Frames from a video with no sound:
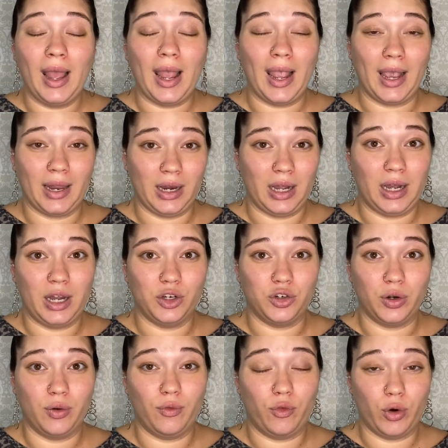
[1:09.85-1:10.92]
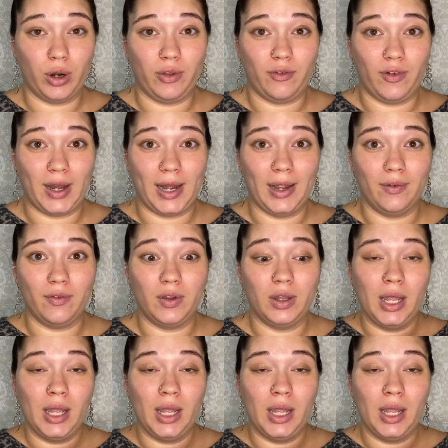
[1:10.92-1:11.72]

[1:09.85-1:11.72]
and $145.